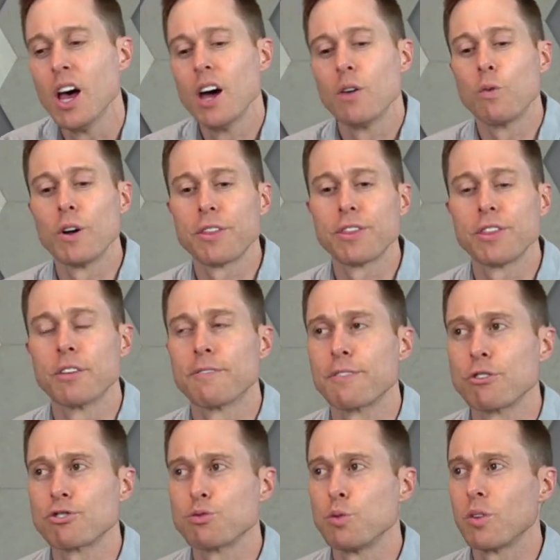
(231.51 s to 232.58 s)
with the
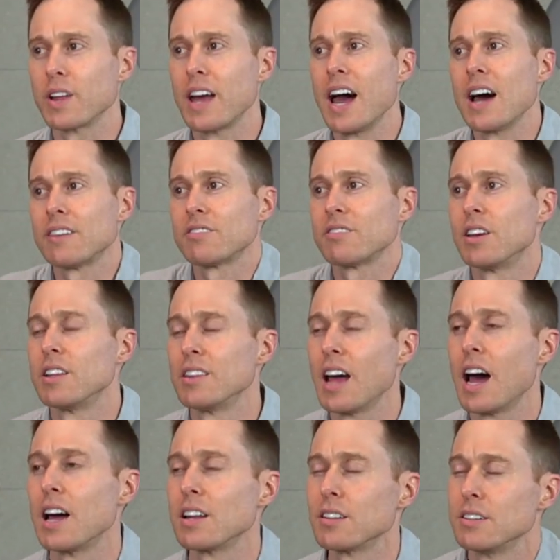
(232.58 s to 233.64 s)
virtual guests, and that